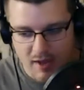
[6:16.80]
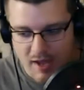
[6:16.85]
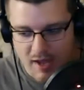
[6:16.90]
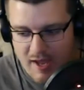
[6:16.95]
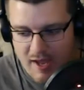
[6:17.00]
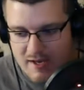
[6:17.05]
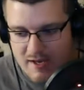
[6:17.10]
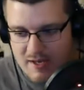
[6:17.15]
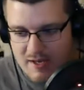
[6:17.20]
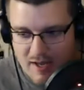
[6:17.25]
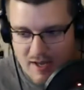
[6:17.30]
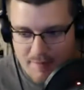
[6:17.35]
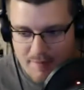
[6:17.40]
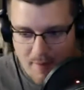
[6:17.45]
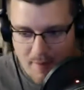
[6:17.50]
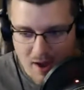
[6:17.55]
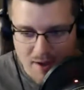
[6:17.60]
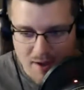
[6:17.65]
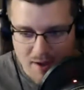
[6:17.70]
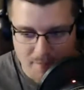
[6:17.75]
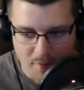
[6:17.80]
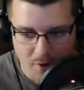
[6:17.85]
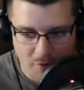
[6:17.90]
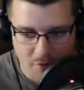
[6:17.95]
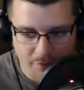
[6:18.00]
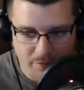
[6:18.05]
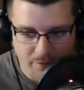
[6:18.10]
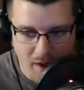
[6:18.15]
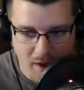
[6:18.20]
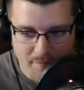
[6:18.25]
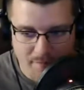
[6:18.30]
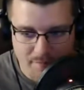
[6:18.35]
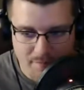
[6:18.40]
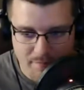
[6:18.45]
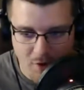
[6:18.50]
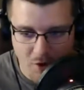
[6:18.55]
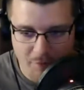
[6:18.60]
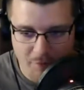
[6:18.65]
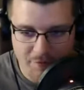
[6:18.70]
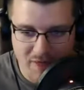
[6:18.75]
and I'm
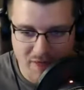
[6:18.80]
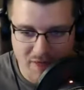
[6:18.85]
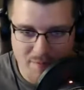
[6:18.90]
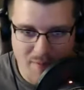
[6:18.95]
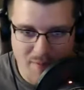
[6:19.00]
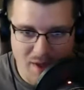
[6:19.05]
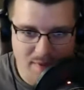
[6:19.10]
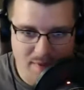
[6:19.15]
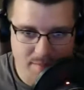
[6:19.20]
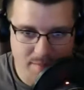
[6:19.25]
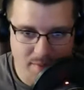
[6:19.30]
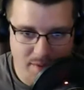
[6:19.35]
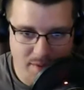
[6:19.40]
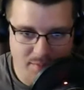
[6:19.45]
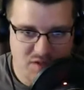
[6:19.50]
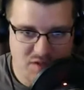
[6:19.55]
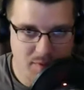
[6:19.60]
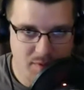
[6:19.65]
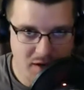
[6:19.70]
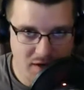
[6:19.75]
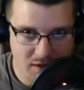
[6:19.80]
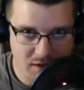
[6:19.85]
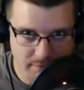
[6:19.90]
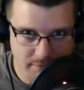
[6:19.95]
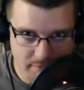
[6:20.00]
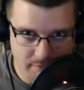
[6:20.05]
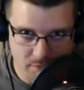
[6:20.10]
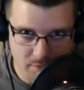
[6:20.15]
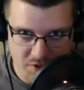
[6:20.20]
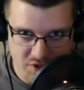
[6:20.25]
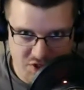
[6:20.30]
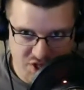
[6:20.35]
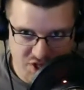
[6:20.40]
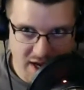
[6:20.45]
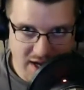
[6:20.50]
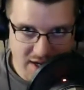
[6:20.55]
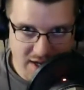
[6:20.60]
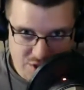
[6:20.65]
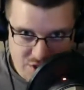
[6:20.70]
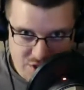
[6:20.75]
hopeful that maybe my perspective of it will
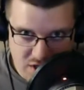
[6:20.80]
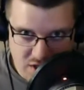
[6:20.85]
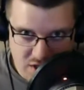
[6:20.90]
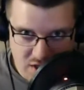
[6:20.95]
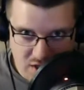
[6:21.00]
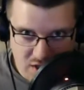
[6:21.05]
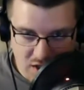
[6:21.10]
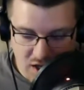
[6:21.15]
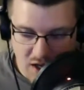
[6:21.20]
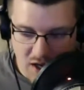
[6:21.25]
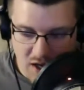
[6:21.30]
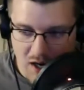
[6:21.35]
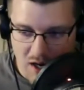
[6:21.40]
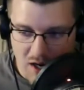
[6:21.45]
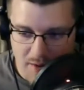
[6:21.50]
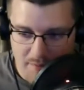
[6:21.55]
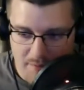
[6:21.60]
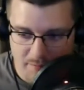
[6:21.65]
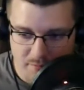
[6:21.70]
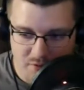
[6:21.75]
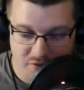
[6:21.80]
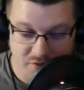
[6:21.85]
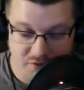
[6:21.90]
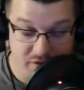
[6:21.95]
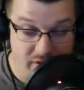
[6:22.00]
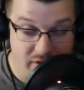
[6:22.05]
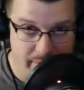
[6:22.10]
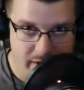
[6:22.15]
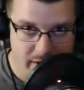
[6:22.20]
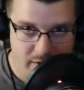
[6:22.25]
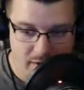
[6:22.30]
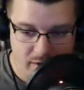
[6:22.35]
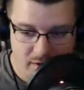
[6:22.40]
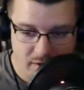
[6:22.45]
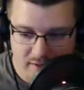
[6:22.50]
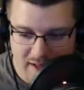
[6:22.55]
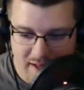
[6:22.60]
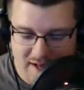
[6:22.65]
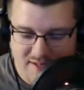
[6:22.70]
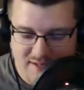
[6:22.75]
change for the better.
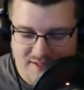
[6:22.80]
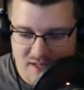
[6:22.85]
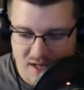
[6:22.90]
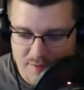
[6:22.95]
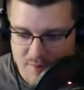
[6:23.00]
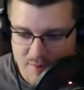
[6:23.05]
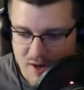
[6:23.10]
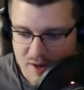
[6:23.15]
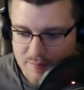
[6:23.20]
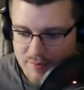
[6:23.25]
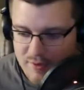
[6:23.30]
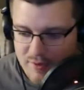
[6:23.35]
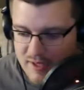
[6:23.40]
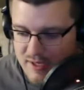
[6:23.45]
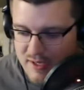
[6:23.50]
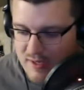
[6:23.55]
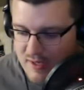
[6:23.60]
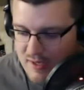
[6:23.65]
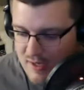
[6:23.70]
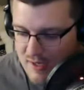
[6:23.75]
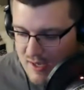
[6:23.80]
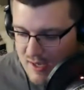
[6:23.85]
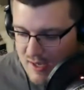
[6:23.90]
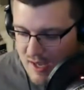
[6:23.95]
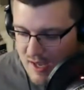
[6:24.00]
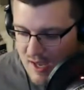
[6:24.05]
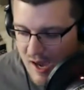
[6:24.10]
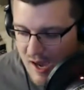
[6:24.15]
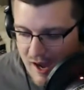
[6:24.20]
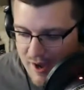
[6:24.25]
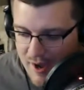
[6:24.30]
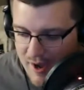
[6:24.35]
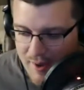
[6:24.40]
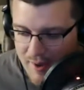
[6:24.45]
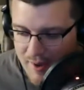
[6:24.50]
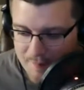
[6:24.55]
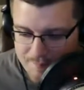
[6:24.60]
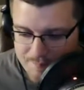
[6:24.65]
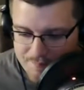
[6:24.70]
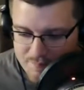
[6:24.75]
Last time when I played,
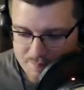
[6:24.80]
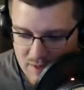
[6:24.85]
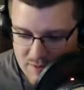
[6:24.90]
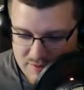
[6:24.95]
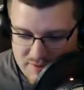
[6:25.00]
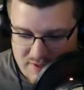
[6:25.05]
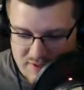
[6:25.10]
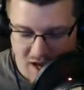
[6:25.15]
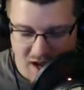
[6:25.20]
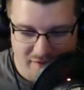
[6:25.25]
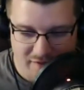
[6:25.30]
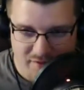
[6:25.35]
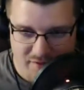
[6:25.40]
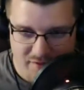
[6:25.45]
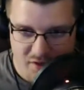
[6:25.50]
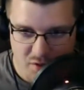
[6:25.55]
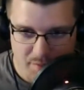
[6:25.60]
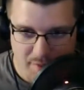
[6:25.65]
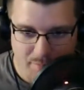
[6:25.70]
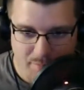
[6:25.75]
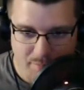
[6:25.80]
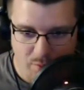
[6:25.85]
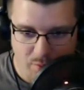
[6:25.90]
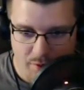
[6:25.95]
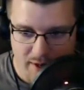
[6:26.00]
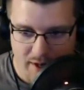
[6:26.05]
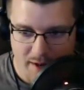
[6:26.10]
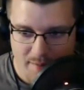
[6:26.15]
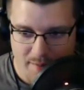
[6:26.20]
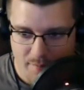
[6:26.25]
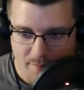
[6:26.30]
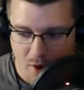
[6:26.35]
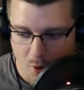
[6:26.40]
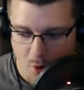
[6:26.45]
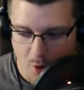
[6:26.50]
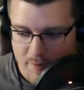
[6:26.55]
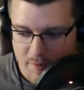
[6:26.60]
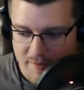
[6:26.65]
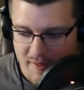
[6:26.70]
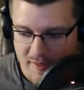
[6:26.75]
it was kind of a little bit boring. I'm
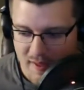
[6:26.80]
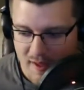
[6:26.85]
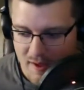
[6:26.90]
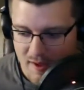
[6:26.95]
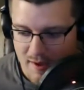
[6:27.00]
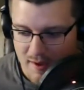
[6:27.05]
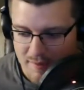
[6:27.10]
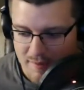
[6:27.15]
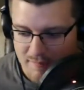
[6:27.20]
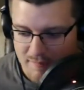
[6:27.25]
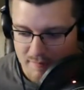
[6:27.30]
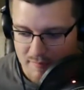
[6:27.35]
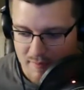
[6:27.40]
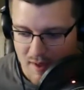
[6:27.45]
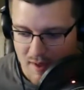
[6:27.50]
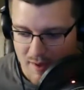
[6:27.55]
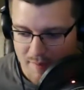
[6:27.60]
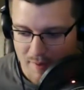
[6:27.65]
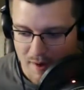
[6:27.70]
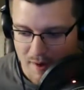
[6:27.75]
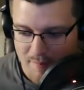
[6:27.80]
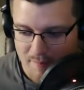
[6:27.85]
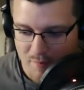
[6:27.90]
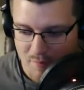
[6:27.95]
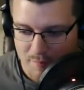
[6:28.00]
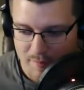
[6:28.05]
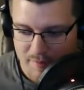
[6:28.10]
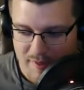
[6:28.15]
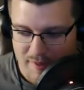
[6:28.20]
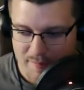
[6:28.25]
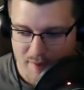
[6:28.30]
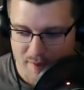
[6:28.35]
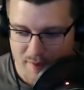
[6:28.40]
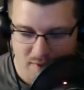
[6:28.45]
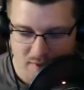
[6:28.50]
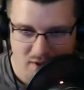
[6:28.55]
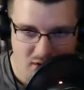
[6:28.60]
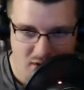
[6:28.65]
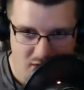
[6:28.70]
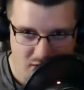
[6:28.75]
hoping that
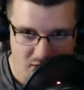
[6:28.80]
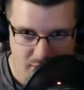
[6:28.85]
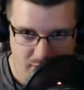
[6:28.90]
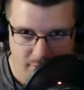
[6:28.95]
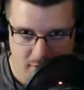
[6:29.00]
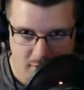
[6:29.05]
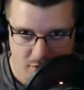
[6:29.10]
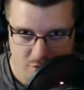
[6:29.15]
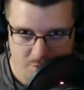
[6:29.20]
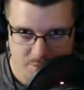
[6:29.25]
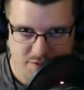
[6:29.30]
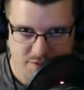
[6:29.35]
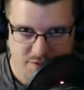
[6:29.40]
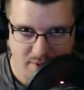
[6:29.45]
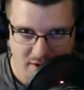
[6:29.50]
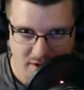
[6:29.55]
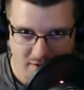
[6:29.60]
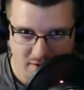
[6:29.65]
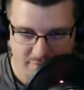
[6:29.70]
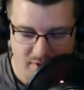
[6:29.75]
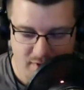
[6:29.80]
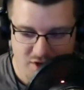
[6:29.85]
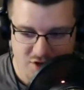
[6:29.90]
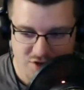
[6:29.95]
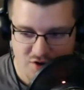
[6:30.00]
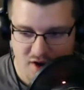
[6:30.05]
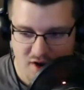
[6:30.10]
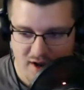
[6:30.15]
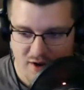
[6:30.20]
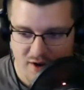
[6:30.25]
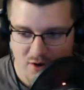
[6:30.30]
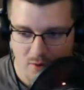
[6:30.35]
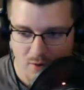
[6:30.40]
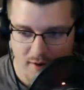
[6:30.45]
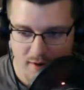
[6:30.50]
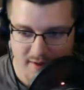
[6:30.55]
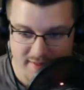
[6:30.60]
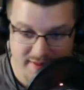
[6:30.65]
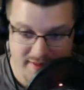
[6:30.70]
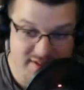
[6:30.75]
maybe a new perspective might try it,
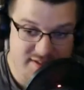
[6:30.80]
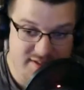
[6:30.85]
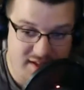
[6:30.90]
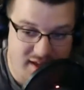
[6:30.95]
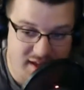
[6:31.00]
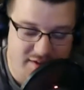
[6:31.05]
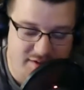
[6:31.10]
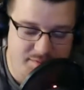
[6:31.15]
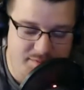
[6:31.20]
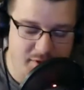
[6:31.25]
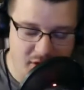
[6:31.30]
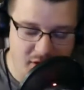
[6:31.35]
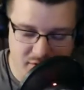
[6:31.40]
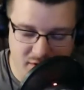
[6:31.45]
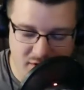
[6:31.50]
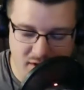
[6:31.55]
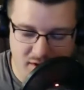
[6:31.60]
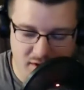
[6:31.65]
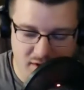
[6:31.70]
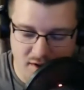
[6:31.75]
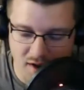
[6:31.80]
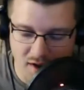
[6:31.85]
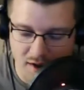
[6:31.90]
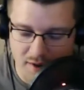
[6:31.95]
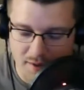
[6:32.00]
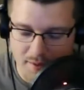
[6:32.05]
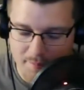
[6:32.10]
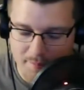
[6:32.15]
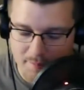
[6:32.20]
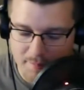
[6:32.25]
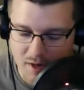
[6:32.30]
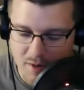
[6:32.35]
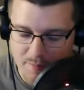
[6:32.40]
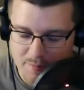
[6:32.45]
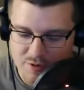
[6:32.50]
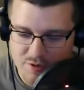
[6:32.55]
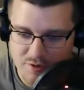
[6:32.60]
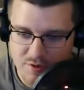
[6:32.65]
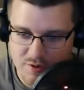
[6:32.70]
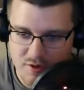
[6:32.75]
or at least it gives me another an
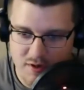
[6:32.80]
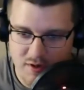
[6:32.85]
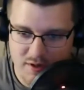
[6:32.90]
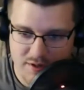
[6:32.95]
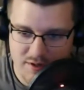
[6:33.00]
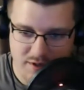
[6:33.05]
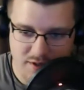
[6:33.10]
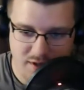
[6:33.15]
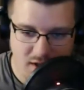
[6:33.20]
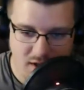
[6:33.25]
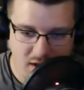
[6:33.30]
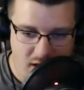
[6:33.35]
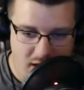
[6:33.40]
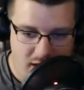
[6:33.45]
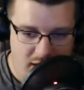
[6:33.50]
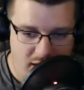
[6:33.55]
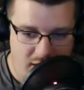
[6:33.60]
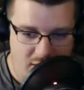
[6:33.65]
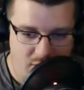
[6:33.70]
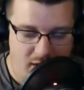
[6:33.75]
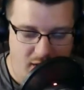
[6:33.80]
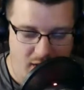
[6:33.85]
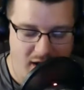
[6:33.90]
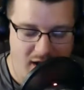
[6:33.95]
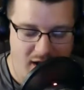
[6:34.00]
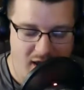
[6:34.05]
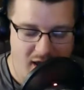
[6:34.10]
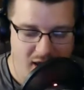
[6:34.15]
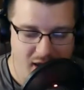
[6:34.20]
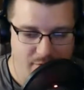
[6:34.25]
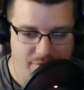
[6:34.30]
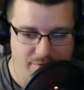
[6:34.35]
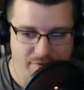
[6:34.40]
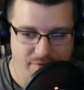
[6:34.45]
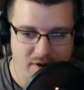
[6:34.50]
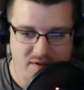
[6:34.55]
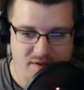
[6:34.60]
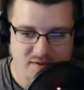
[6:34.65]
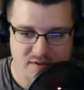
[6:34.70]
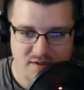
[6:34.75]
opportunity to, kind of hang with
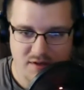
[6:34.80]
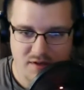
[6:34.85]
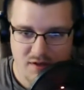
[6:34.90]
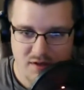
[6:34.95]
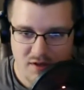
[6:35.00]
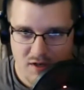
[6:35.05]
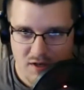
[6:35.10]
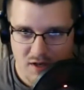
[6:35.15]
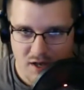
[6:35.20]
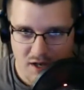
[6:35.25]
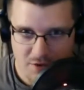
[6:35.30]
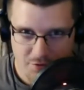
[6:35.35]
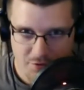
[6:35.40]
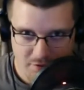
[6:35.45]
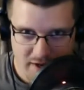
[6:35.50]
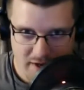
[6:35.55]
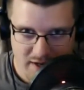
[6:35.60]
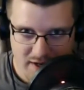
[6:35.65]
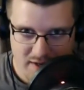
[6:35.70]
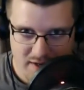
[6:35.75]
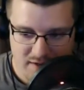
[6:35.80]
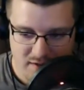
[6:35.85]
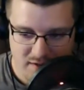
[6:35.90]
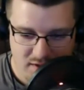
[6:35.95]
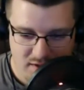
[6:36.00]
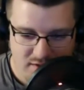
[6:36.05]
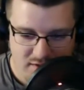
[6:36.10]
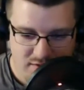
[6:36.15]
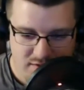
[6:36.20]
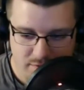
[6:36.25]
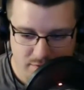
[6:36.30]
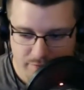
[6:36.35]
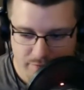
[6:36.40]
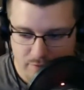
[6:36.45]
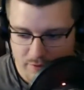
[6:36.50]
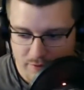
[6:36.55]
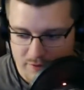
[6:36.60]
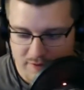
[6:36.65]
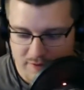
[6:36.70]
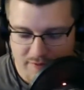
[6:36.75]
friends and raid and so
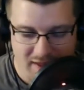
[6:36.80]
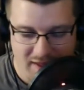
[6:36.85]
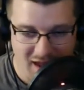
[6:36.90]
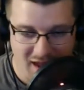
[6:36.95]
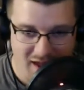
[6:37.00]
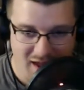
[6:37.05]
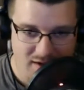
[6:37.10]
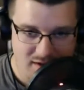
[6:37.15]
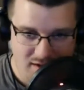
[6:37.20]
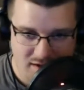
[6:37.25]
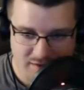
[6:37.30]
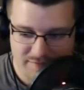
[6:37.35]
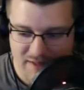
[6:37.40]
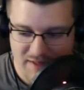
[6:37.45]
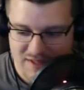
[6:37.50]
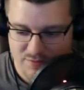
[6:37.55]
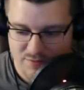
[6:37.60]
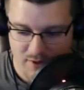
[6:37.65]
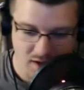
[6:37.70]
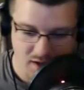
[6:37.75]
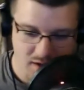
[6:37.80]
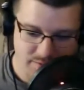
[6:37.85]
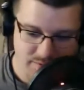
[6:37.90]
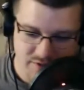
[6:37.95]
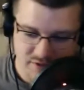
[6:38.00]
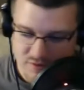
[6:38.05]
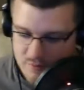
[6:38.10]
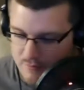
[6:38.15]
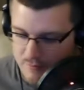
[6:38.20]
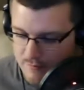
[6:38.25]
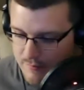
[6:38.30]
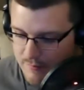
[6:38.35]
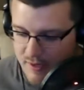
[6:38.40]
forth in the end, if that's what it comes to.